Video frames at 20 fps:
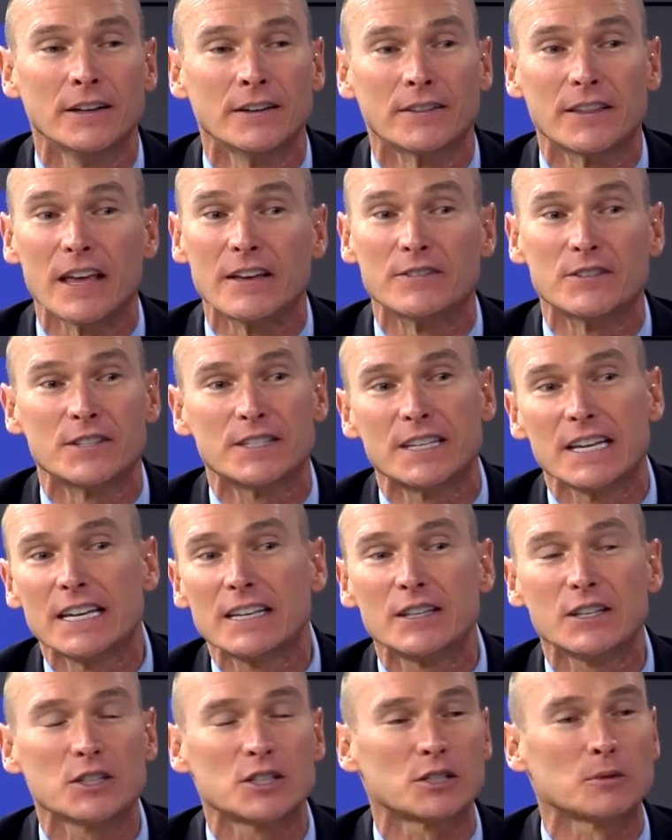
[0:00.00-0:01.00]
They've
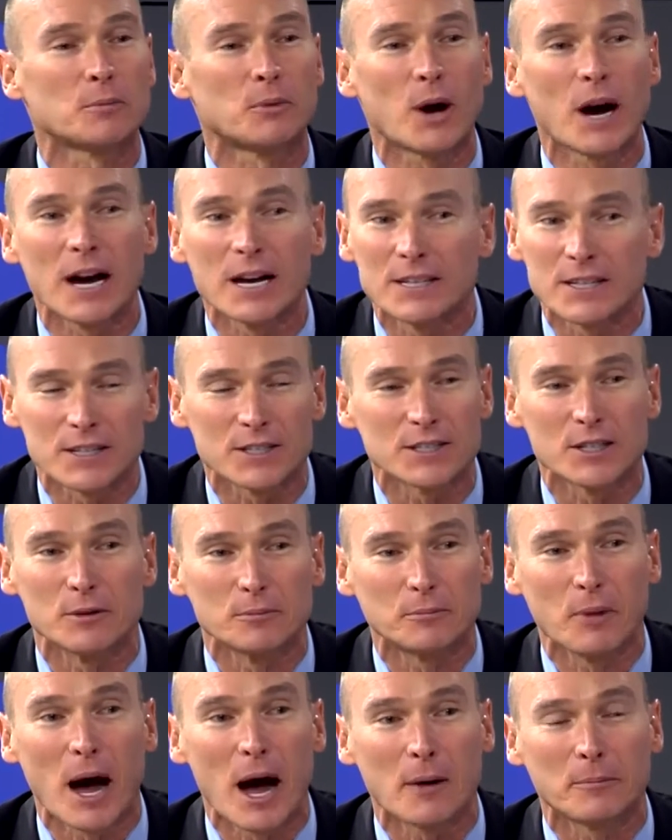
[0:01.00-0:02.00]
seen the surprises
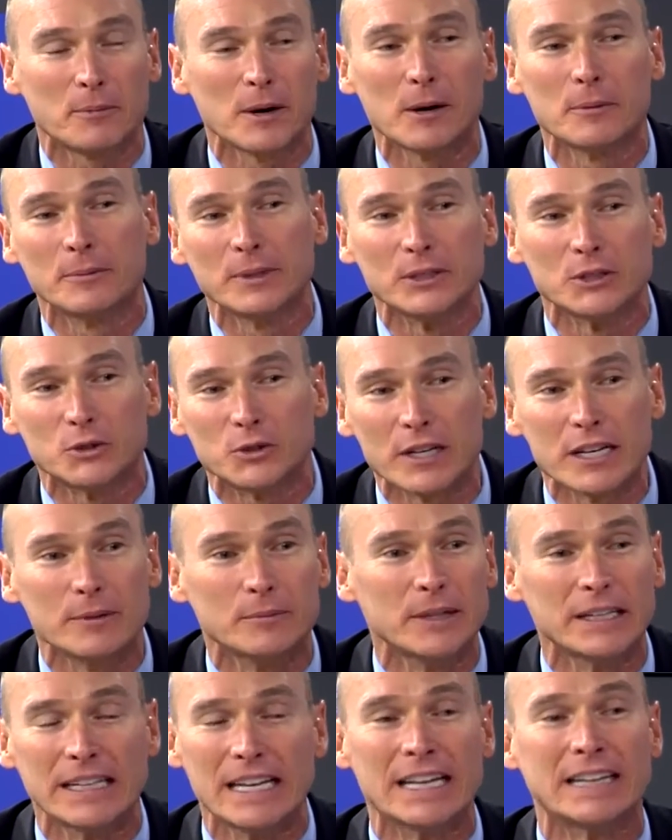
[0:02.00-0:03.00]
that pop up in treatment,